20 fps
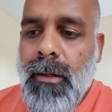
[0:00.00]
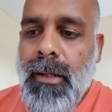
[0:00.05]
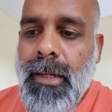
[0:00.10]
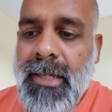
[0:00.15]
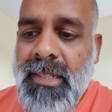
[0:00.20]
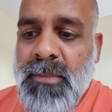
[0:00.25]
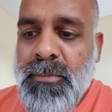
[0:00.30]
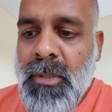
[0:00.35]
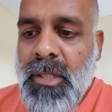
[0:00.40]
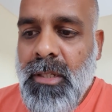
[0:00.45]

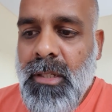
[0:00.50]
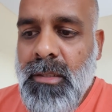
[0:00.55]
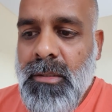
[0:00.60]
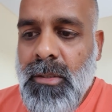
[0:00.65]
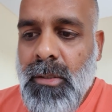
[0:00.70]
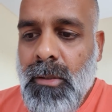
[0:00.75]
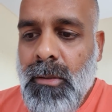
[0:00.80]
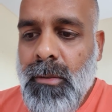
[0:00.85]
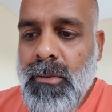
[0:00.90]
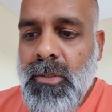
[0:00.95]
experience
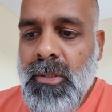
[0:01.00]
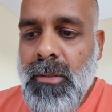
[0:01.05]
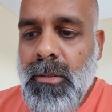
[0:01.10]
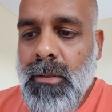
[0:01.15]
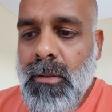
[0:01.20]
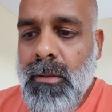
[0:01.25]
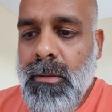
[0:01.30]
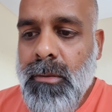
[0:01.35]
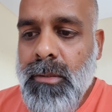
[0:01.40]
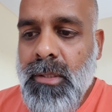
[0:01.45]
also
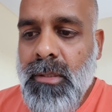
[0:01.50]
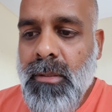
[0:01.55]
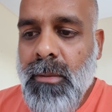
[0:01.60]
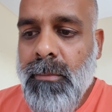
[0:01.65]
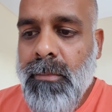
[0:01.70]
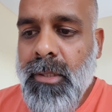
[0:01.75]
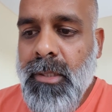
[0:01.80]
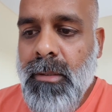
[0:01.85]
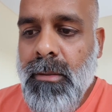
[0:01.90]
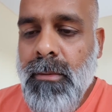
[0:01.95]
goes a
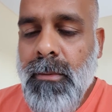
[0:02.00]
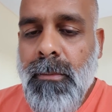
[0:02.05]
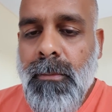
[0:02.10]
bit